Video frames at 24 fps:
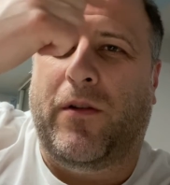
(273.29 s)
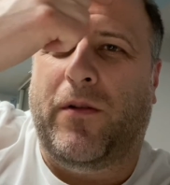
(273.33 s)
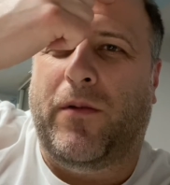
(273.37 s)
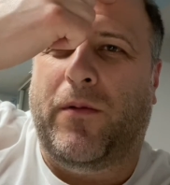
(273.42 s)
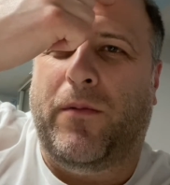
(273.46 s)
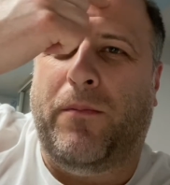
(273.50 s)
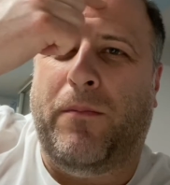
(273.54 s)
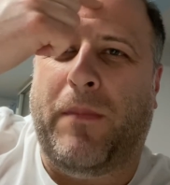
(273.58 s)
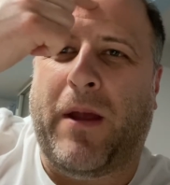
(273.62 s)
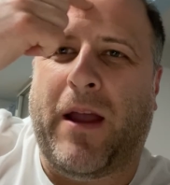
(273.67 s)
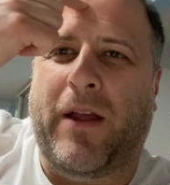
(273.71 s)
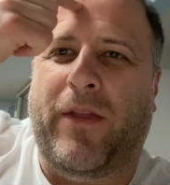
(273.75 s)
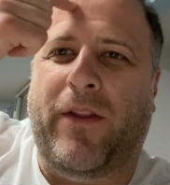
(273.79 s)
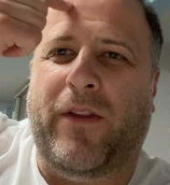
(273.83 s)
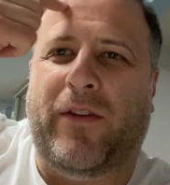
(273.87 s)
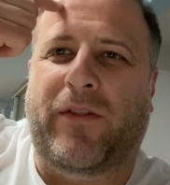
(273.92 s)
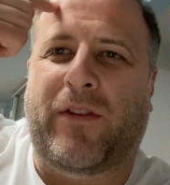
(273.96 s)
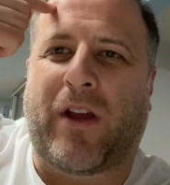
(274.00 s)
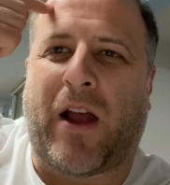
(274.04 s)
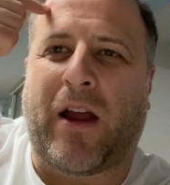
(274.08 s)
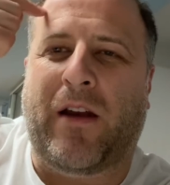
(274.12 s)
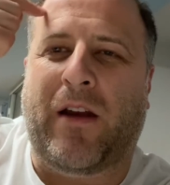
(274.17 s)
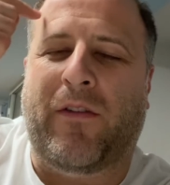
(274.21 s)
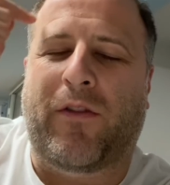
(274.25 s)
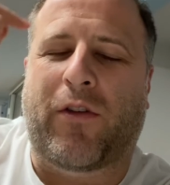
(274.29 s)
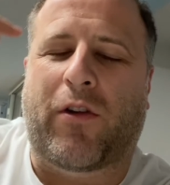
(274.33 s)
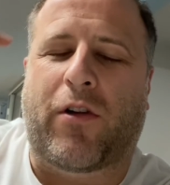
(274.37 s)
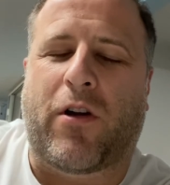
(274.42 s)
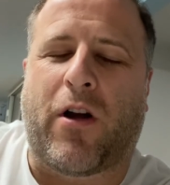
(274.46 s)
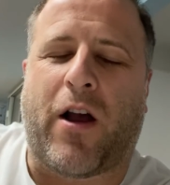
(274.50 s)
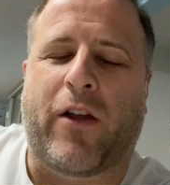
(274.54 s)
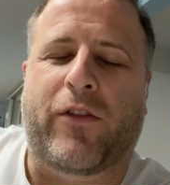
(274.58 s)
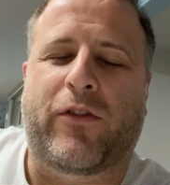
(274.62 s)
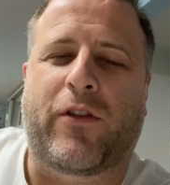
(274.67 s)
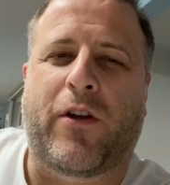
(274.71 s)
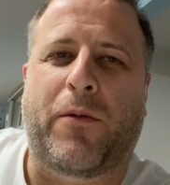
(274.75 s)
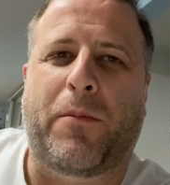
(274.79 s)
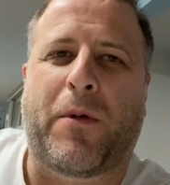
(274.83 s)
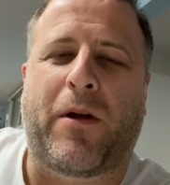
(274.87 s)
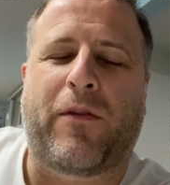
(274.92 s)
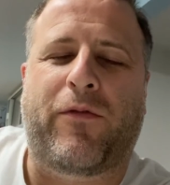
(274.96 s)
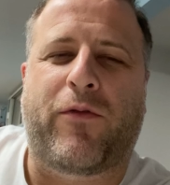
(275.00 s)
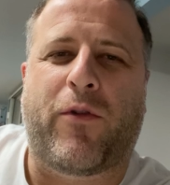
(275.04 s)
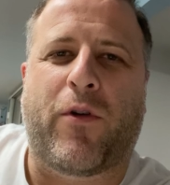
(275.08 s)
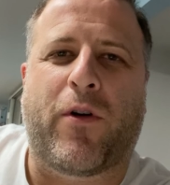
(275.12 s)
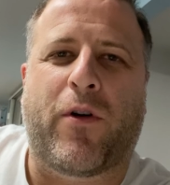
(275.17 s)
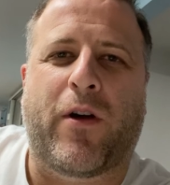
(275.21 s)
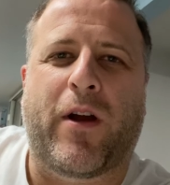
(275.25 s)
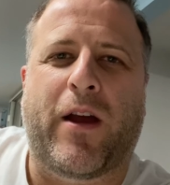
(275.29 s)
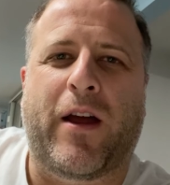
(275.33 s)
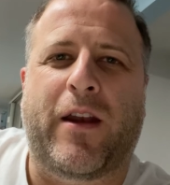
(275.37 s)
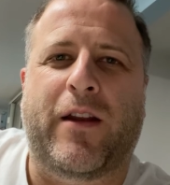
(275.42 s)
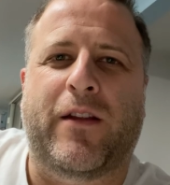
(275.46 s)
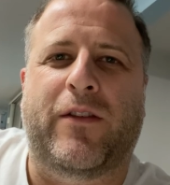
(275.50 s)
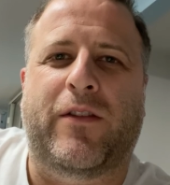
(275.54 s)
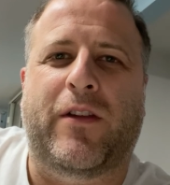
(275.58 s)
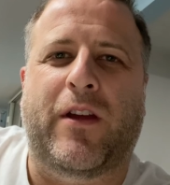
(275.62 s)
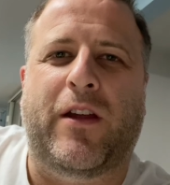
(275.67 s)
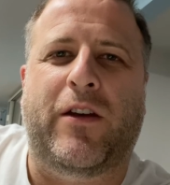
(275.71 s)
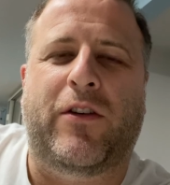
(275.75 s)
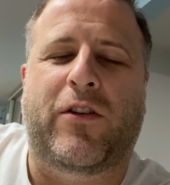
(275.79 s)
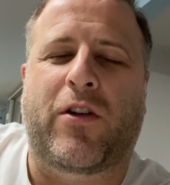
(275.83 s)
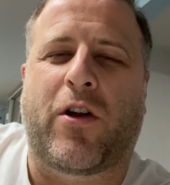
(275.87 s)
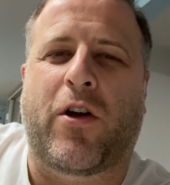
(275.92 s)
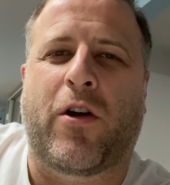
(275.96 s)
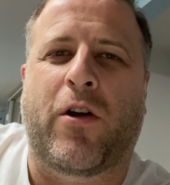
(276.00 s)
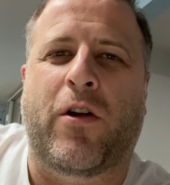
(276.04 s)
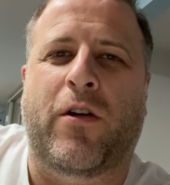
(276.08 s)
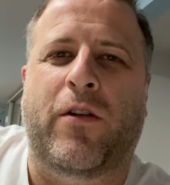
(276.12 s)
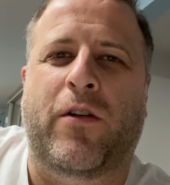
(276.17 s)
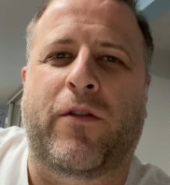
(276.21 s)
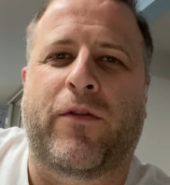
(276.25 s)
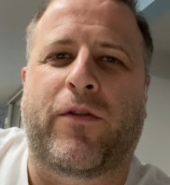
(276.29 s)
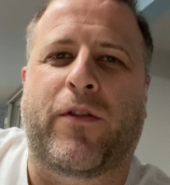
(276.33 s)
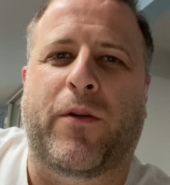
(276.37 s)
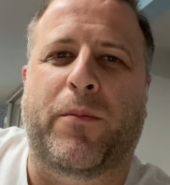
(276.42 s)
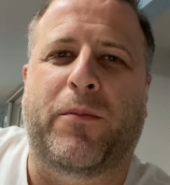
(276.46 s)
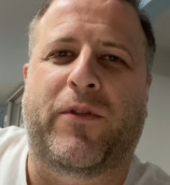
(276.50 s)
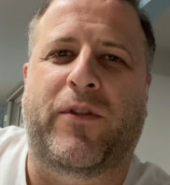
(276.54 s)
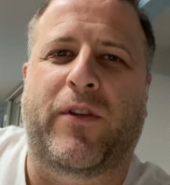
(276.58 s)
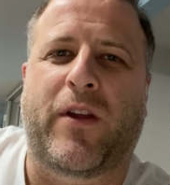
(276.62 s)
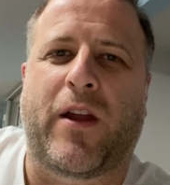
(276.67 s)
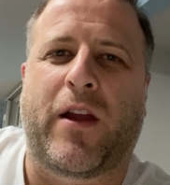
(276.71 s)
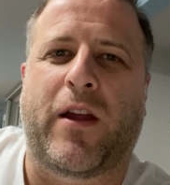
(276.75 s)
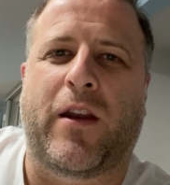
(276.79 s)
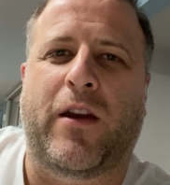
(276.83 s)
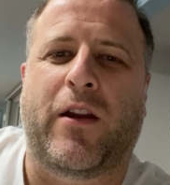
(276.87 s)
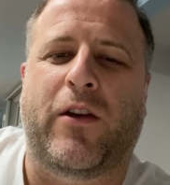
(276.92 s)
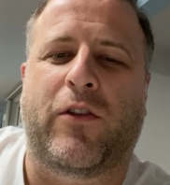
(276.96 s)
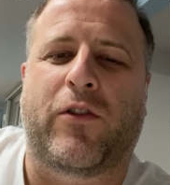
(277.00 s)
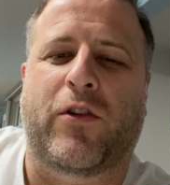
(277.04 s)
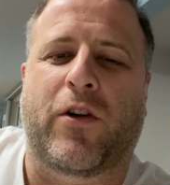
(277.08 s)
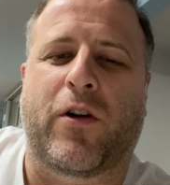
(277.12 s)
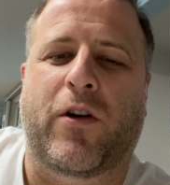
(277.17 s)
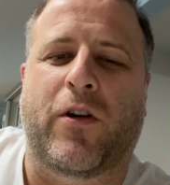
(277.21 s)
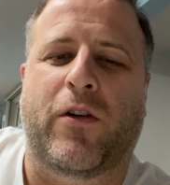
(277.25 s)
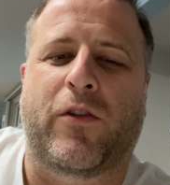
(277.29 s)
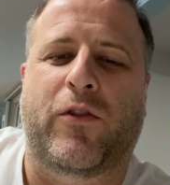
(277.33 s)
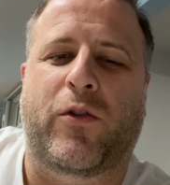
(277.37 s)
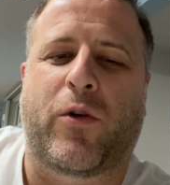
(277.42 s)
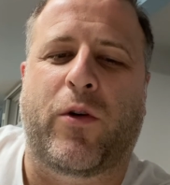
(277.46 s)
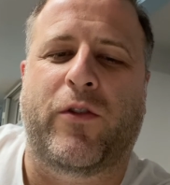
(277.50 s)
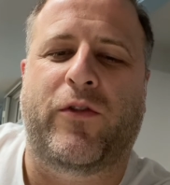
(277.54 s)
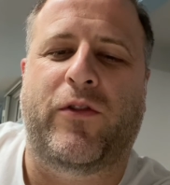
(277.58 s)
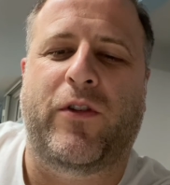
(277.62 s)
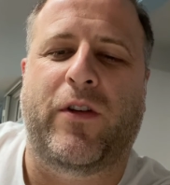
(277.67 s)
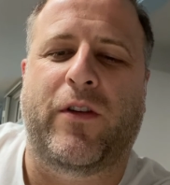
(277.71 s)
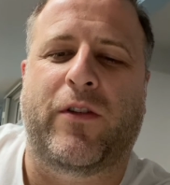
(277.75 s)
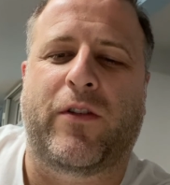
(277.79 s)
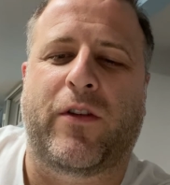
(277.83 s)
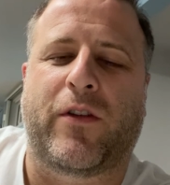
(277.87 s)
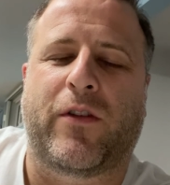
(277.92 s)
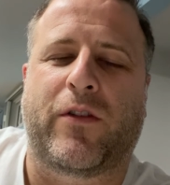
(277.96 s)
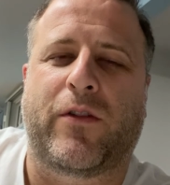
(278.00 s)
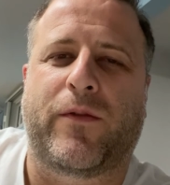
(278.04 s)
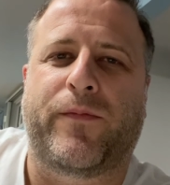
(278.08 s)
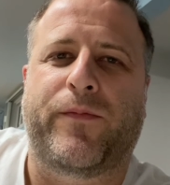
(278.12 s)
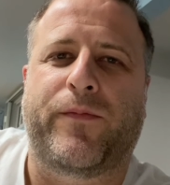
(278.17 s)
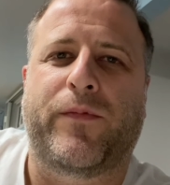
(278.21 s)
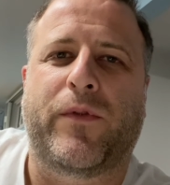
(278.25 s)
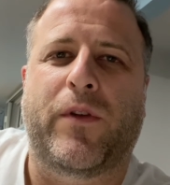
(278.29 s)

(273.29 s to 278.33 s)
made the sign of the cross on my forehead and said turn from sin and turn toward Jesus